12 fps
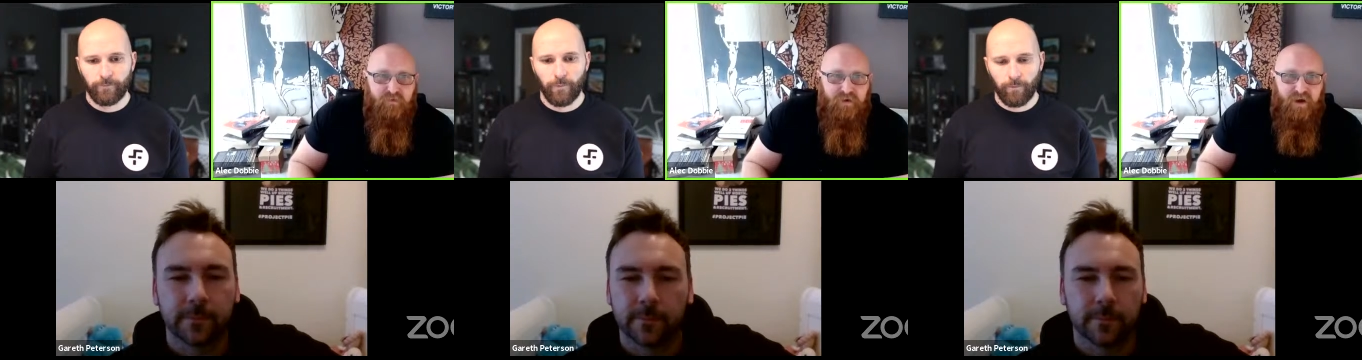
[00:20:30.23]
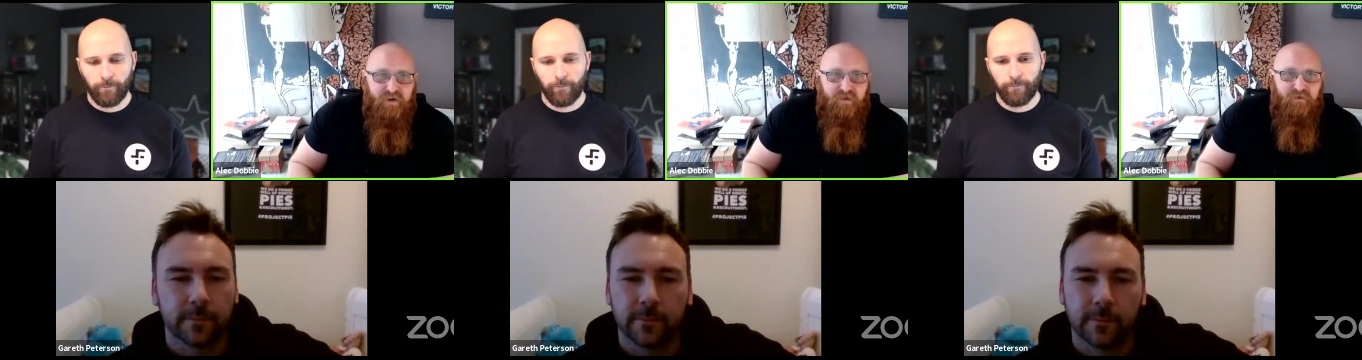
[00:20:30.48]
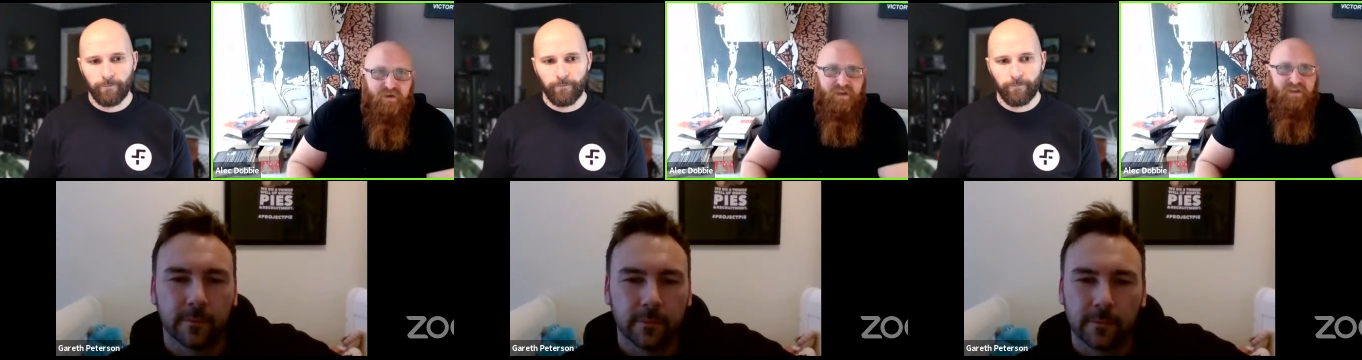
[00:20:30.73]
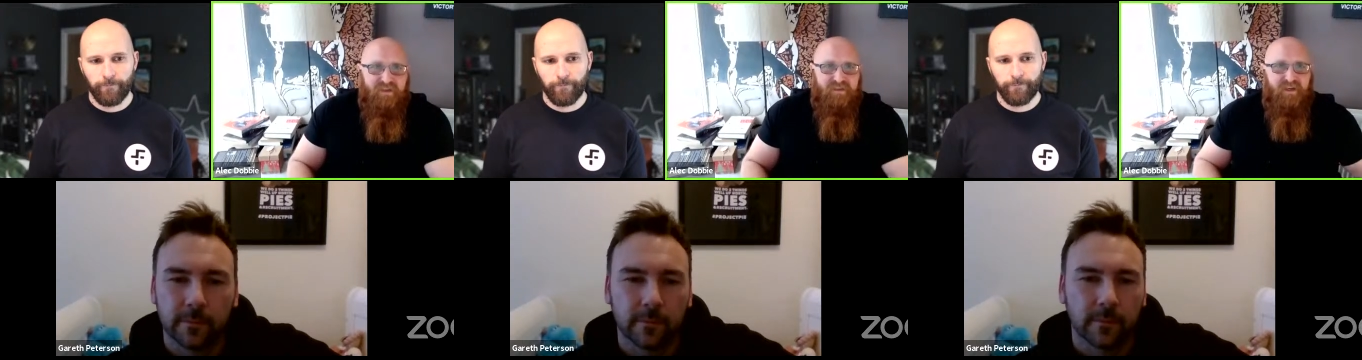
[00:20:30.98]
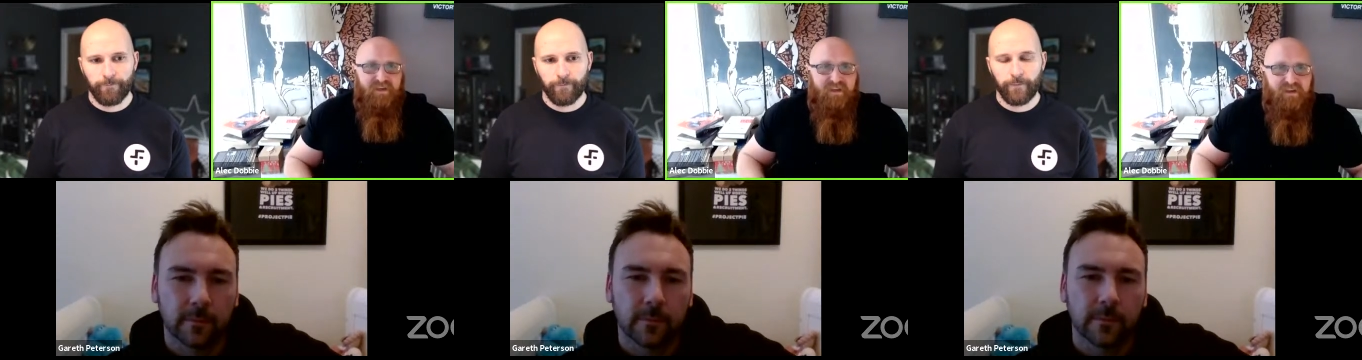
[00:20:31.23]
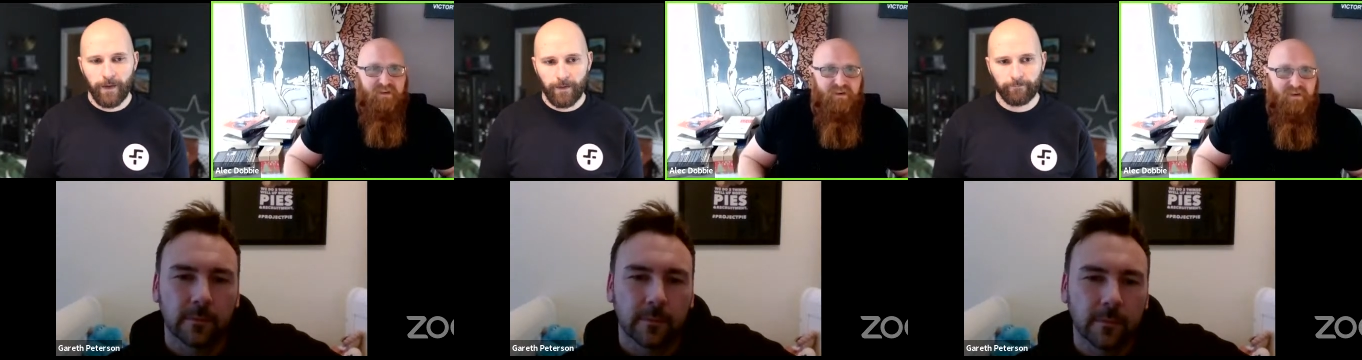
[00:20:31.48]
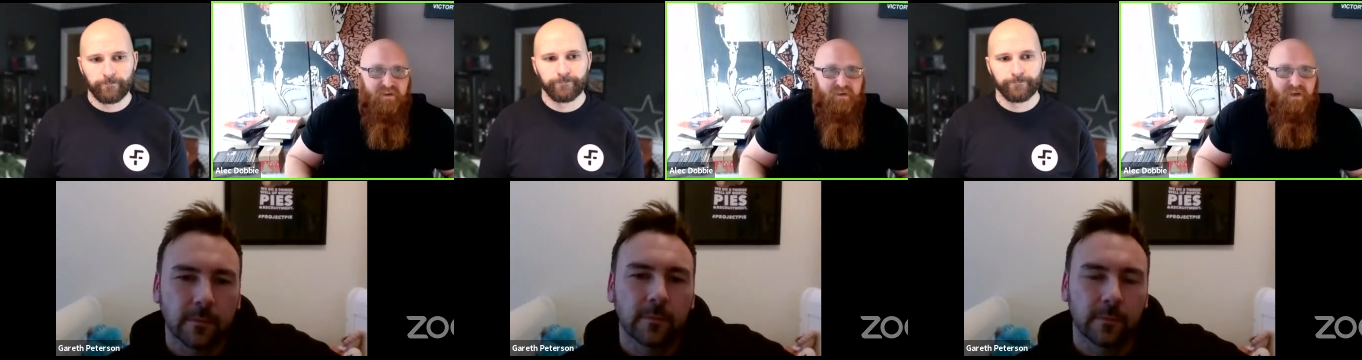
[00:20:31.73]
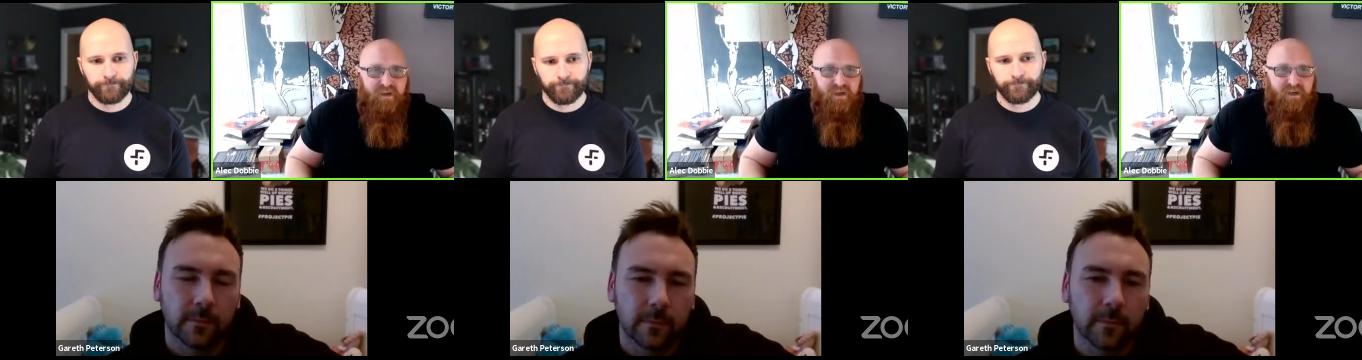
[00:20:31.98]
Speaker 1: on LinkedIn. You can
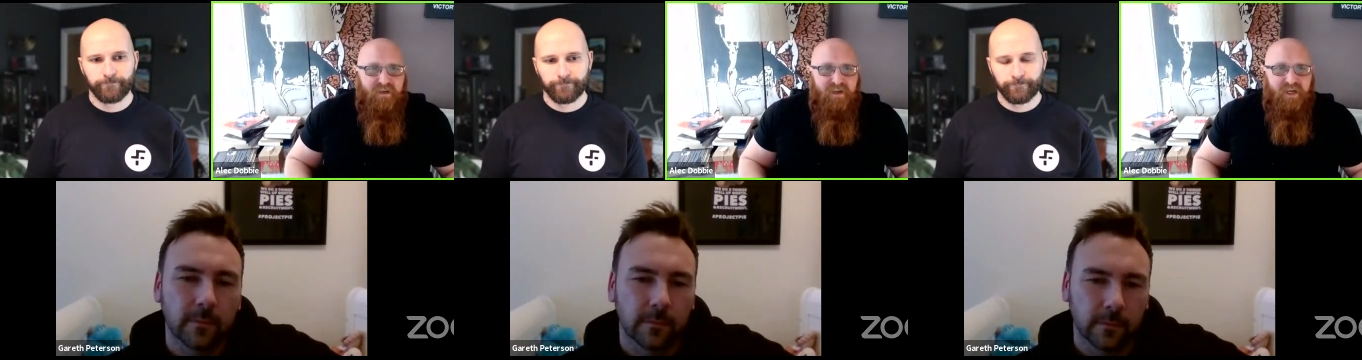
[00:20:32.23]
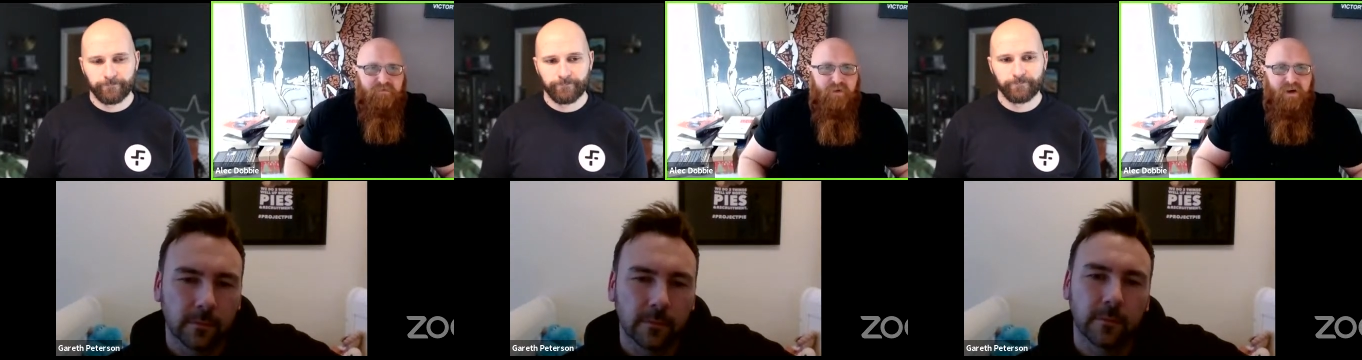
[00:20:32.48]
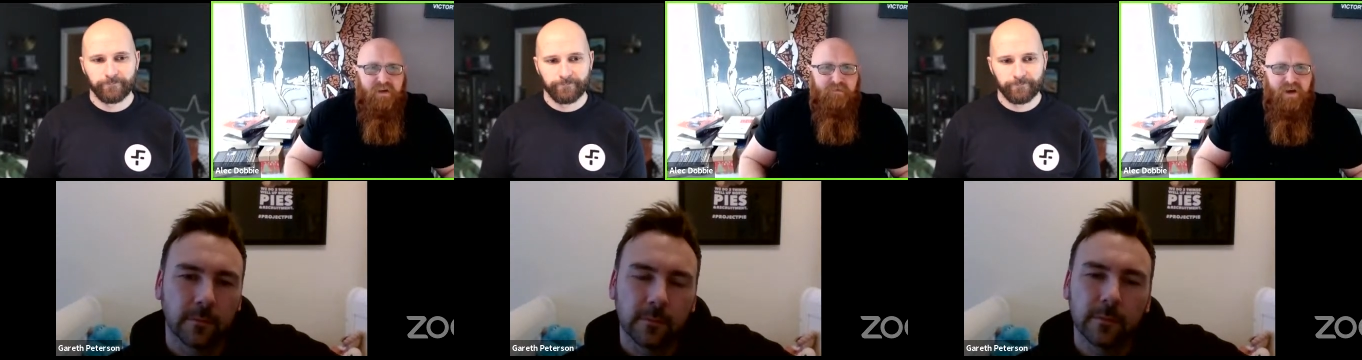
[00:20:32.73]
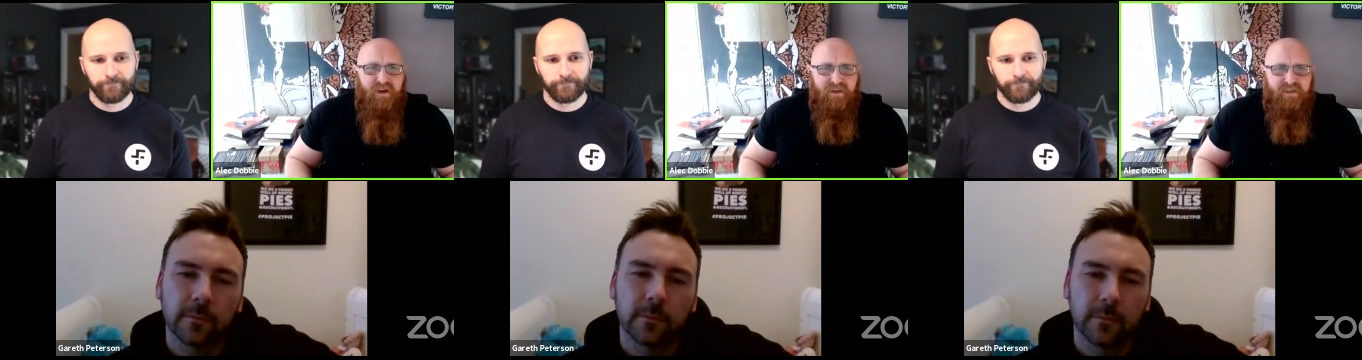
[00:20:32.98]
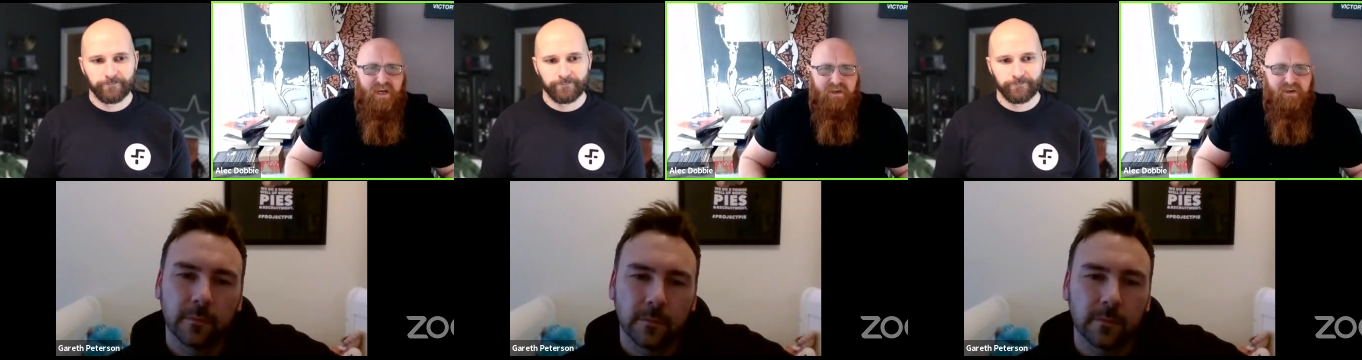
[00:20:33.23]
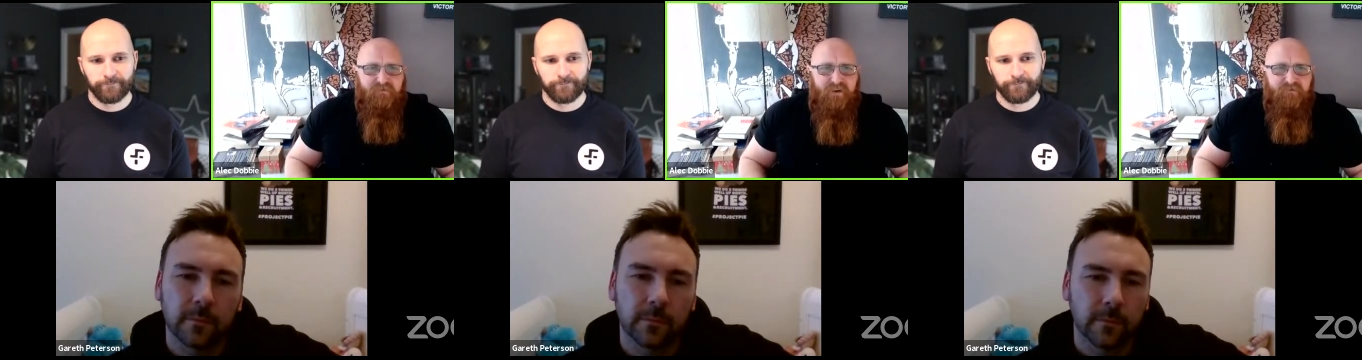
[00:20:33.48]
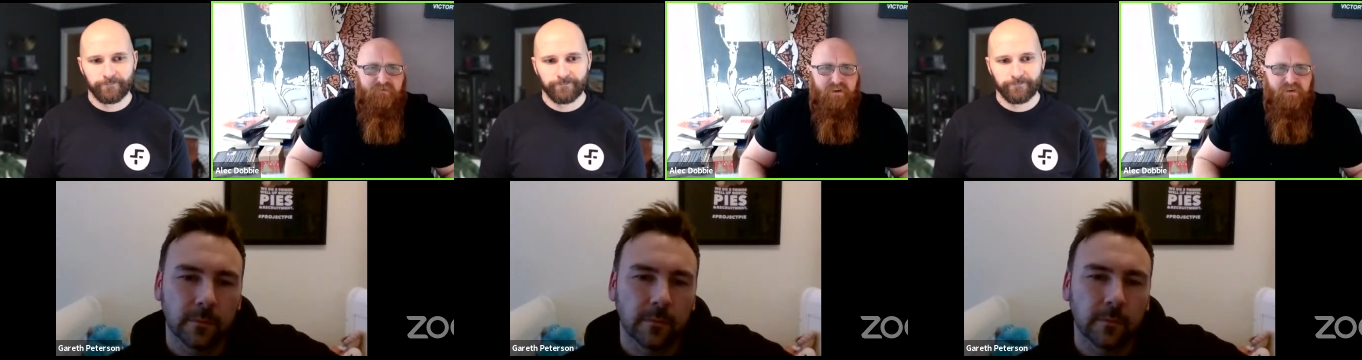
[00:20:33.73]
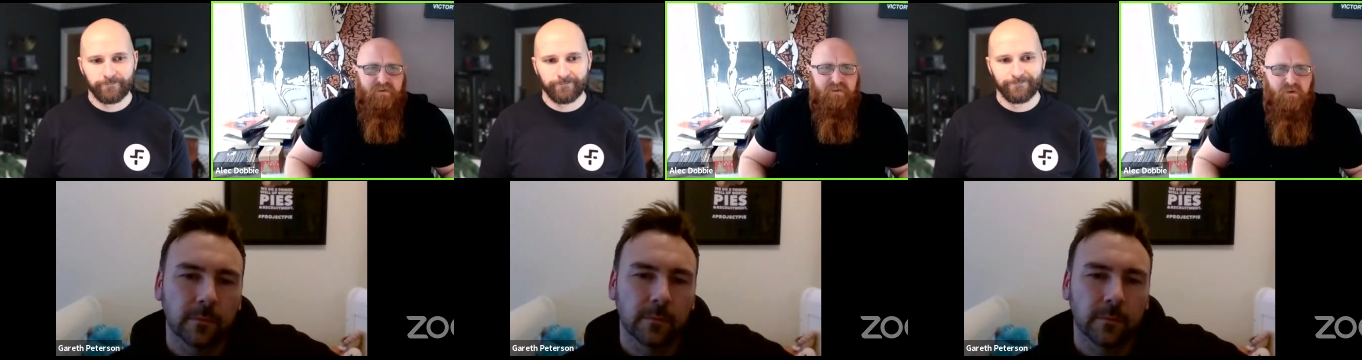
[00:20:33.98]
you, you can guess my email. It's alec at
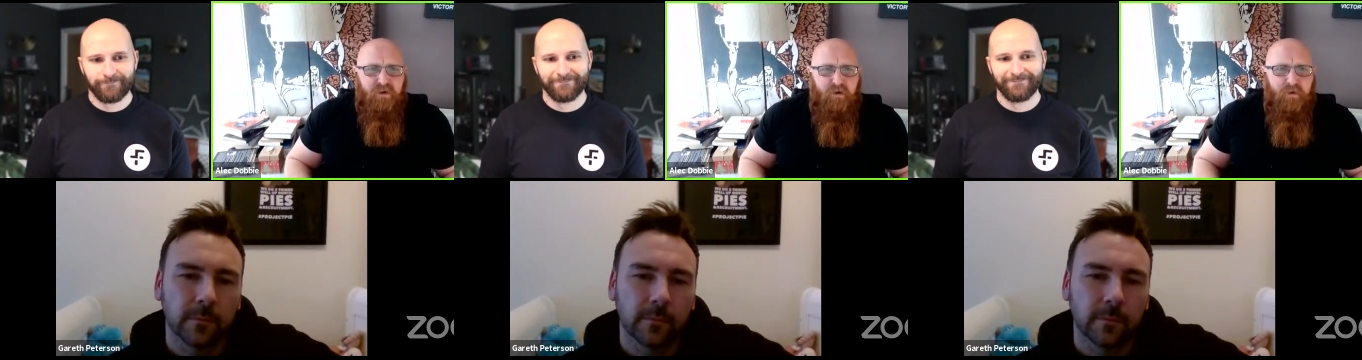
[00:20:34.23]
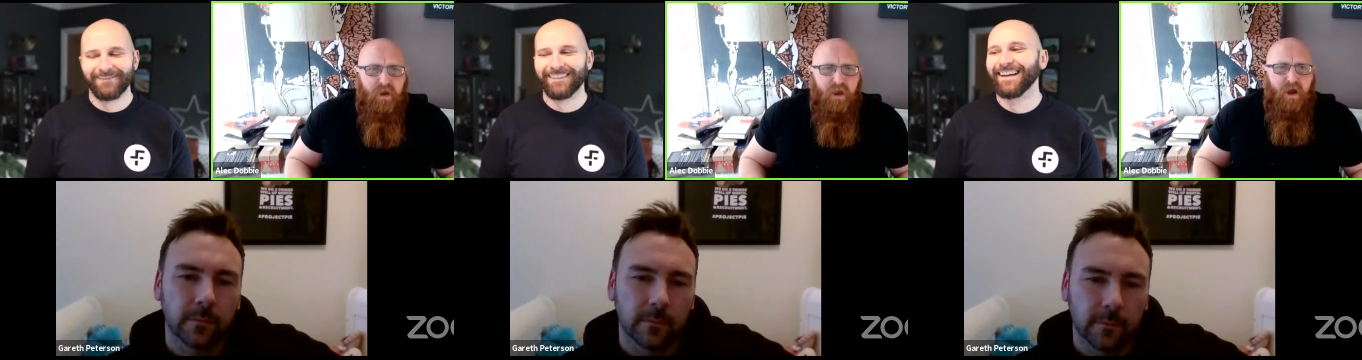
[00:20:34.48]
fanfinders.com.